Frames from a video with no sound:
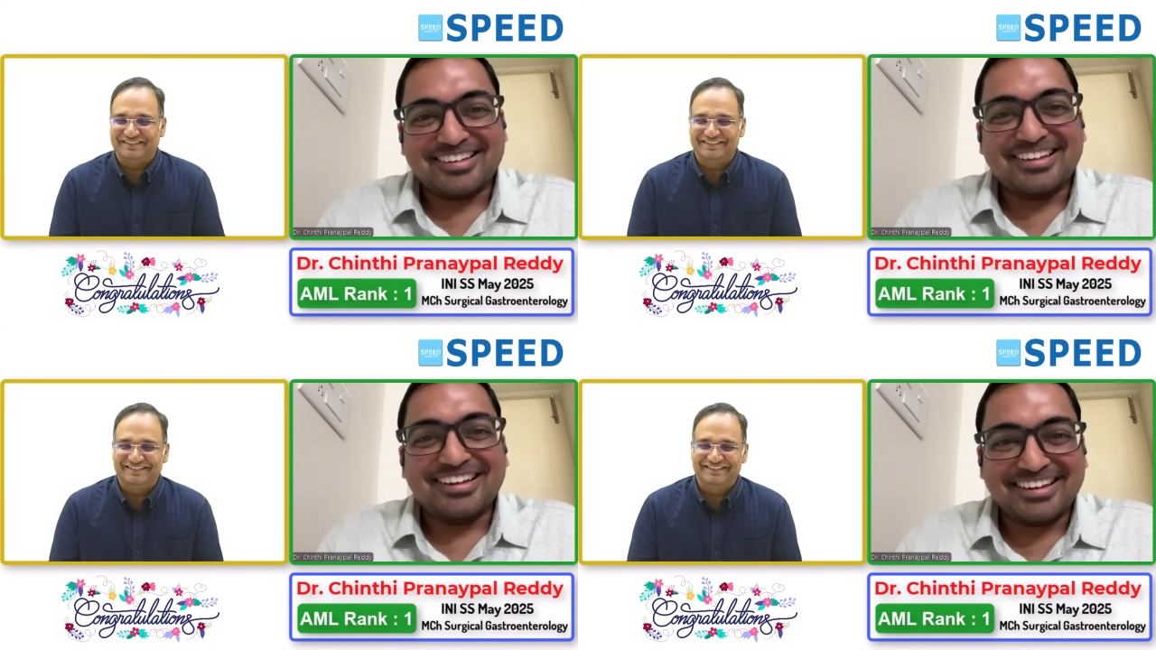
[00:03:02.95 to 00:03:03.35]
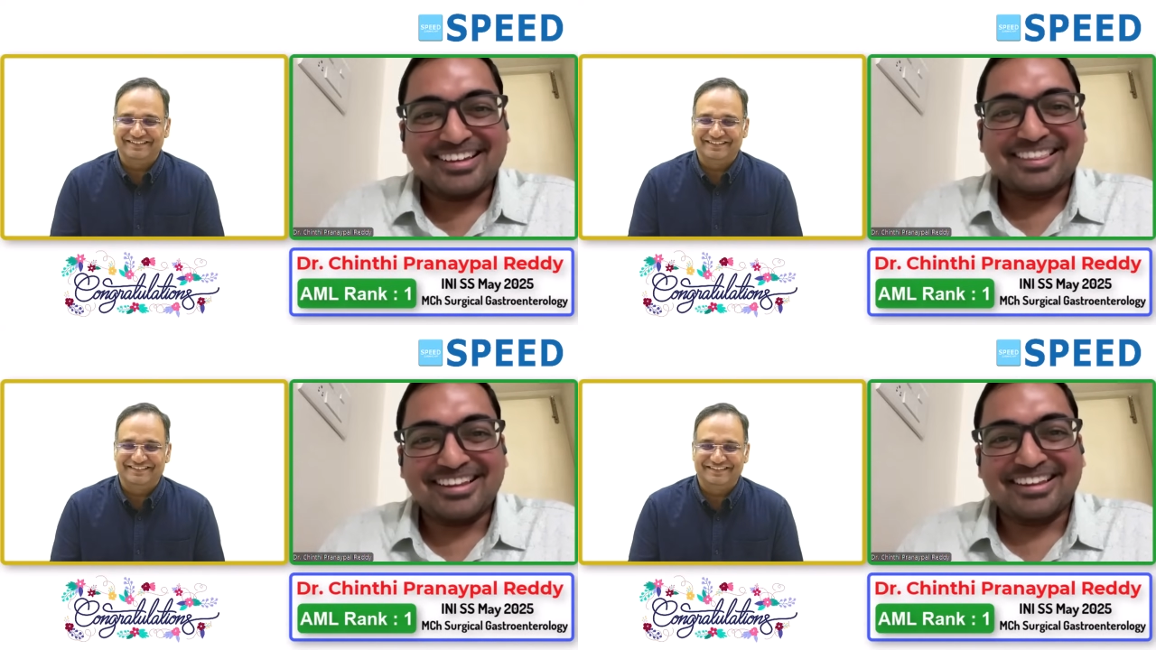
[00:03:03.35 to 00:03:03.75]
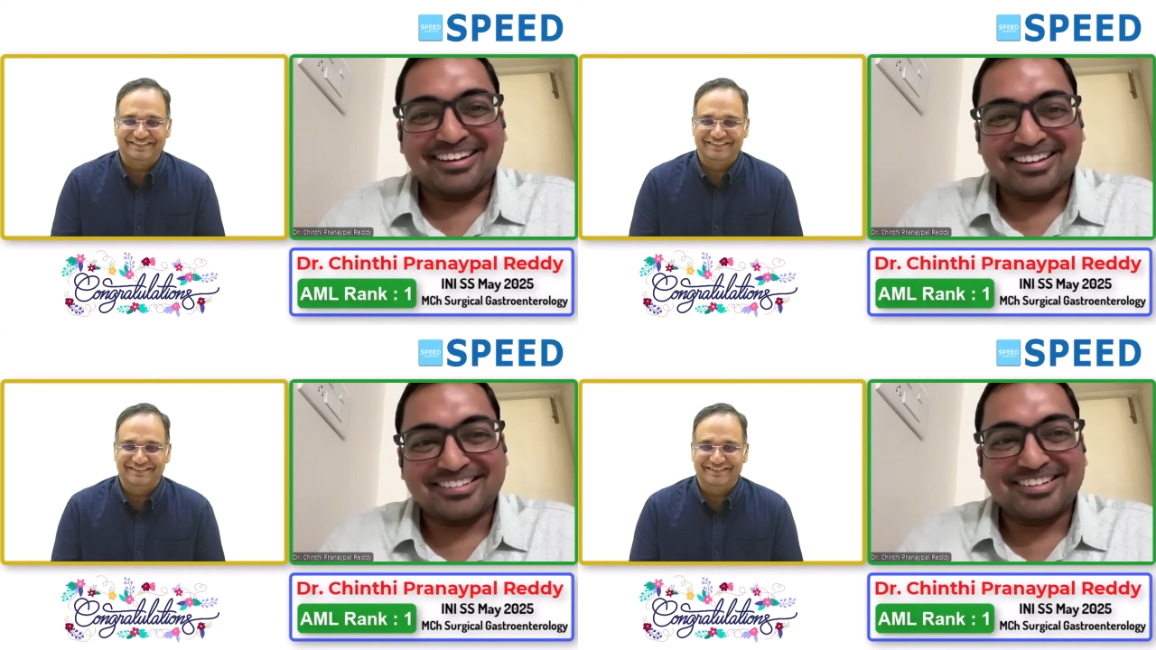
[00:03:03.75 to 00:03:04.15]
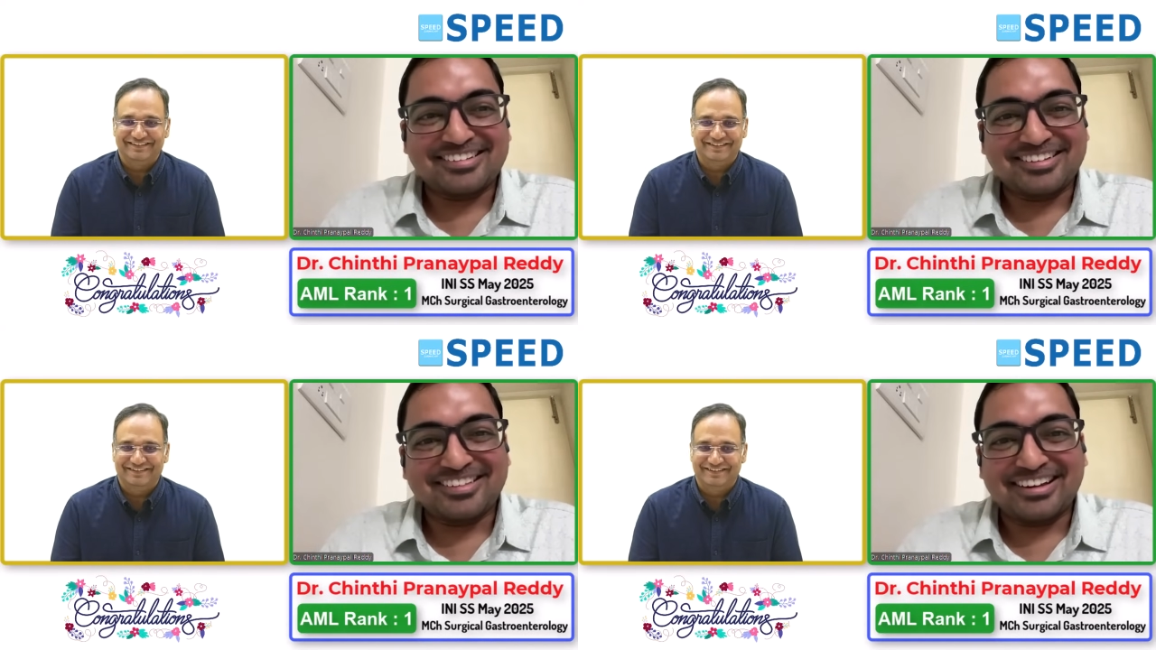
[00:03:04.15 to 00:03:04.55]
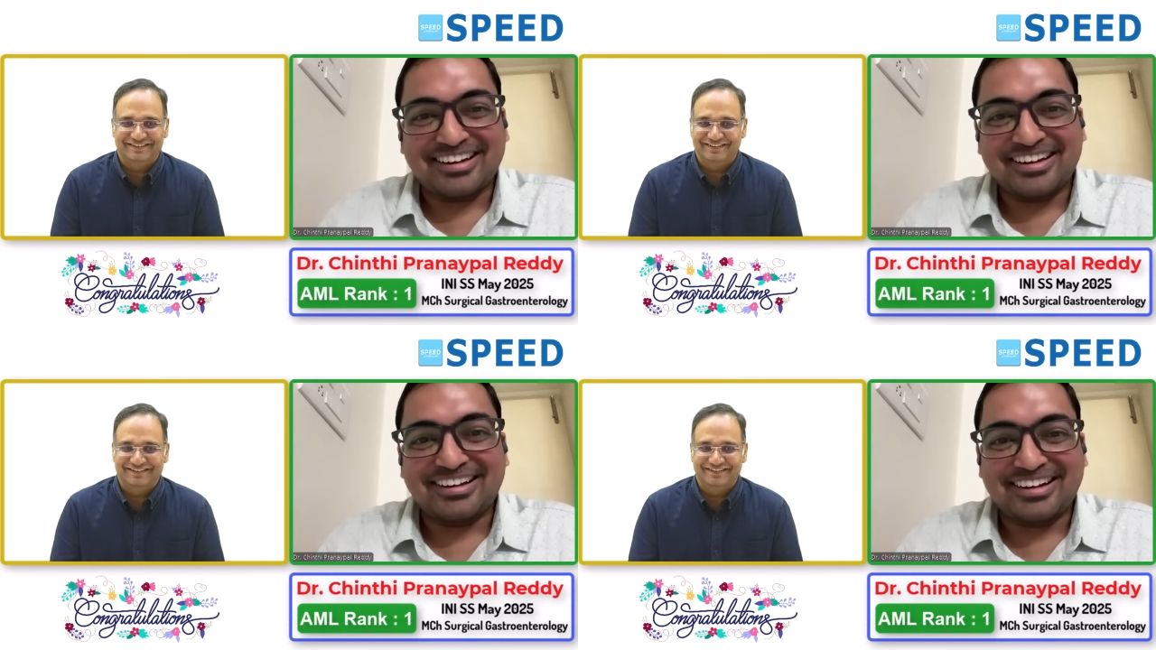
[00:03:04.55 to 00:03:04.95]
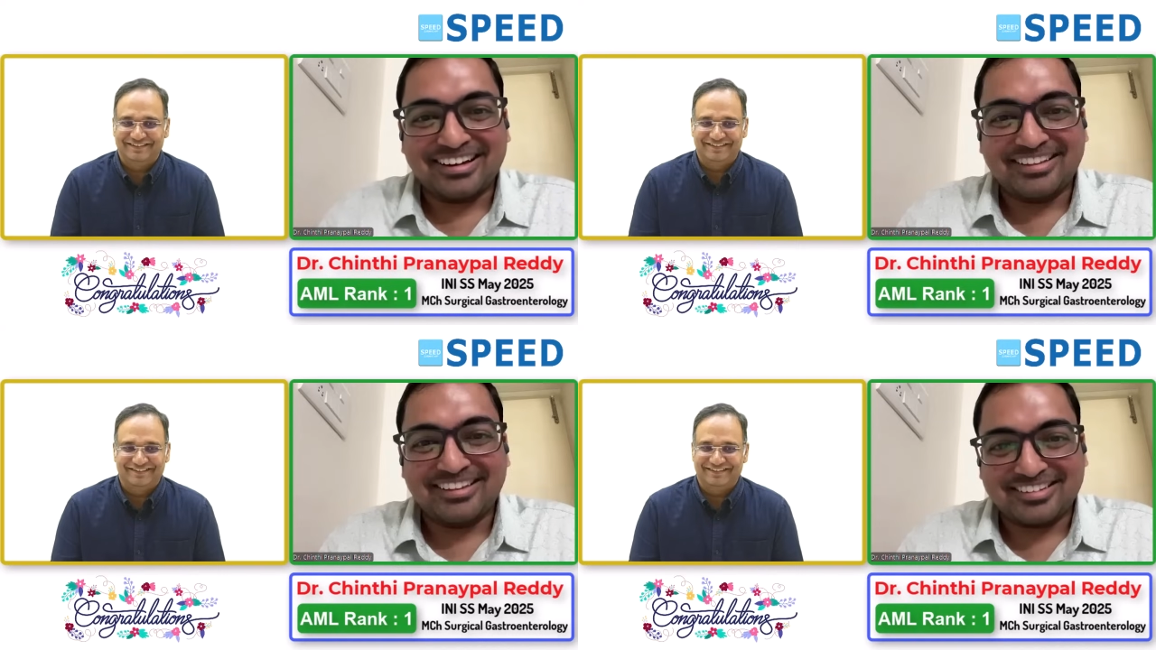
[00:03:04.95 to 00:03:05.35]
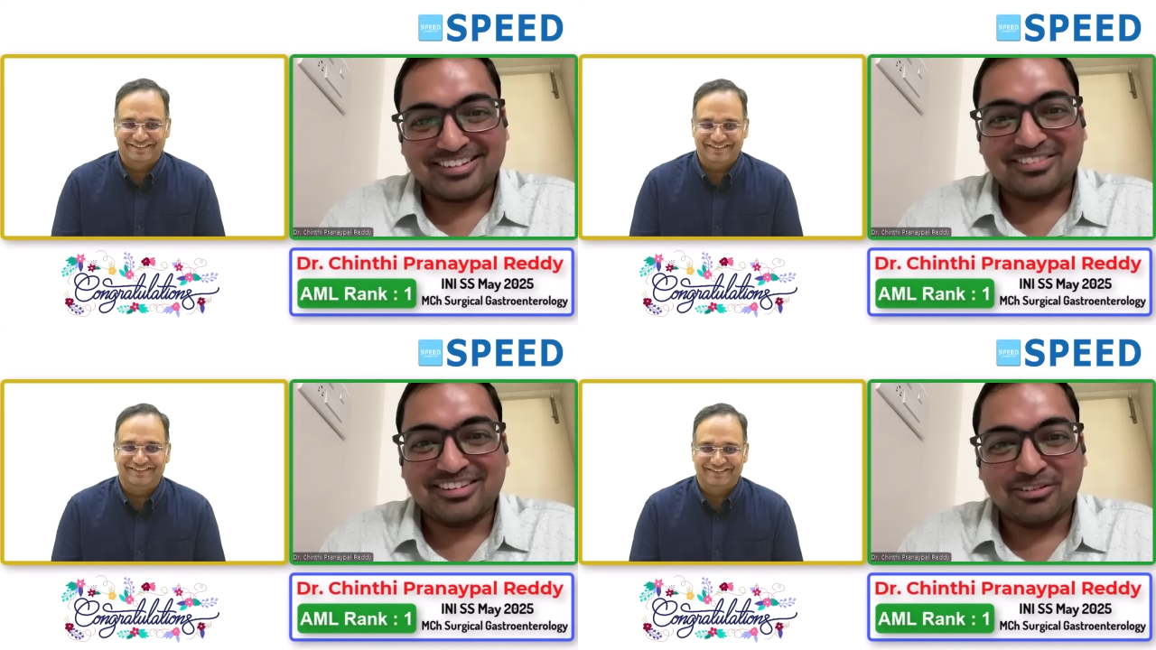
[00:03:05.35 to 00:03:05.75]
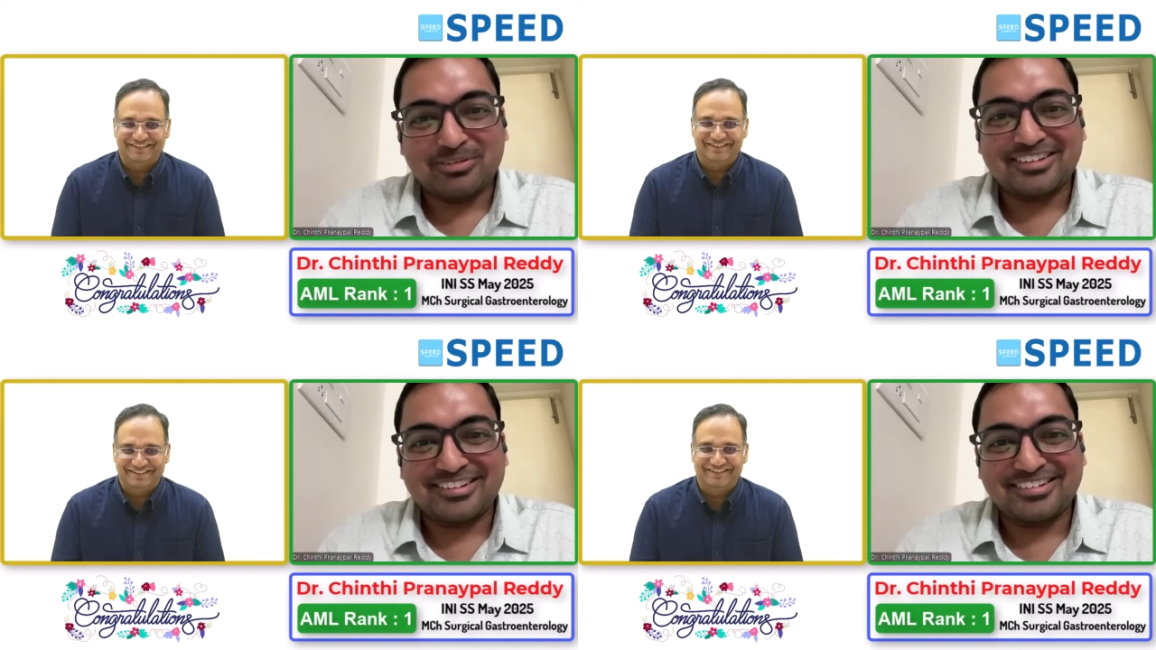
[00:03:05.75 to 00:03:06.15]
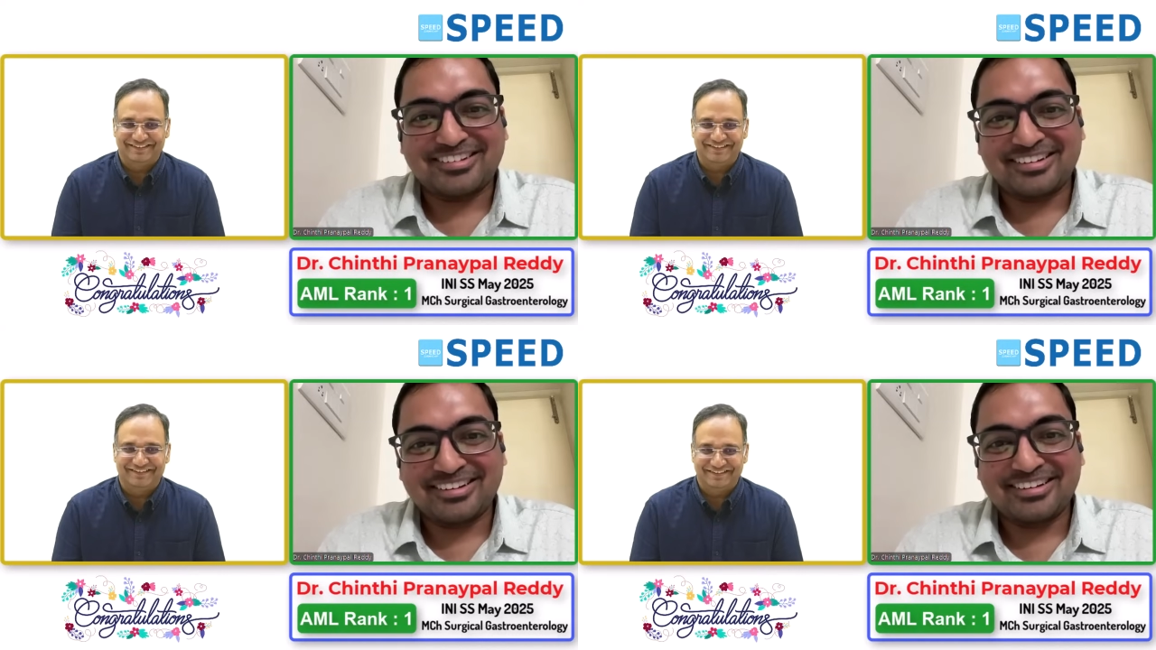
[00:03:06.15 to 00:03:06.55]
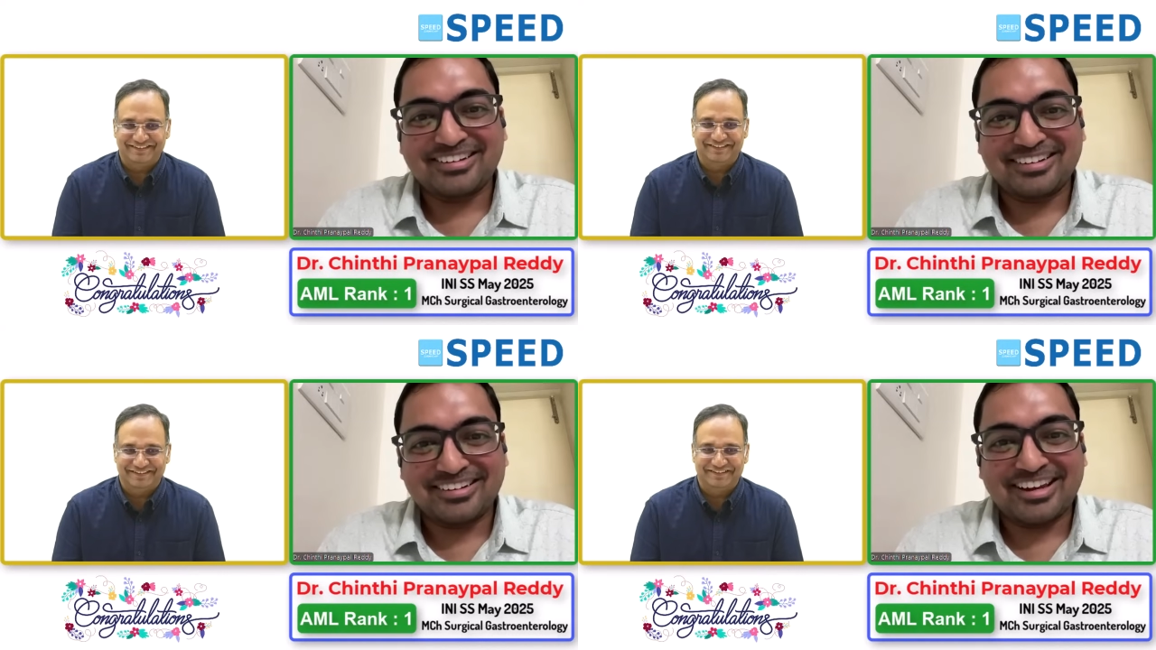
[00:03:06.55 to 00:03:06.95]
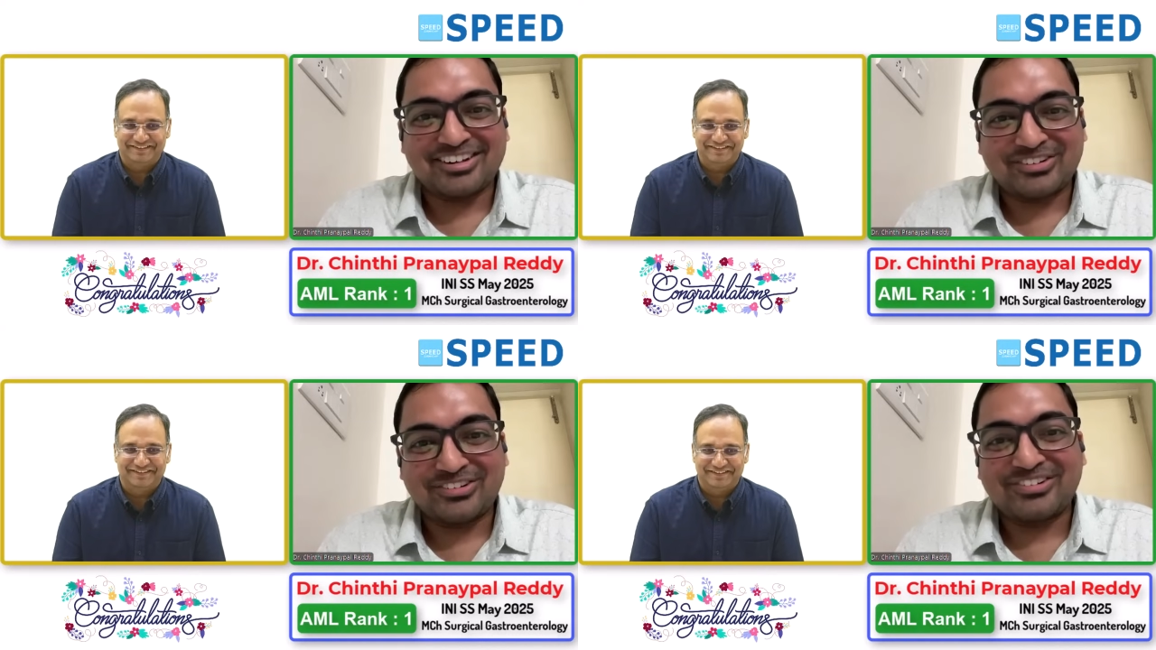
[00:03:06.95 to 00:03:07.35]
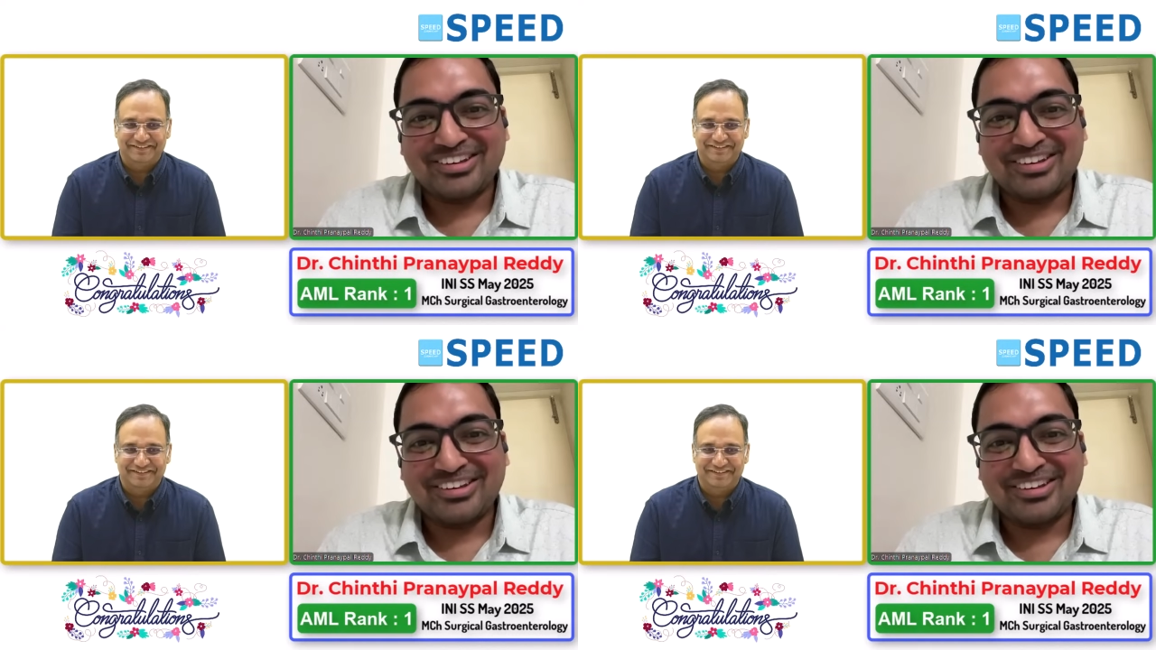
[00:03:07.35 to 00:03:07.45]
Speaker 1: uh -huh. there are less seats in the, uh, this session there will be less seats in uh, gastro.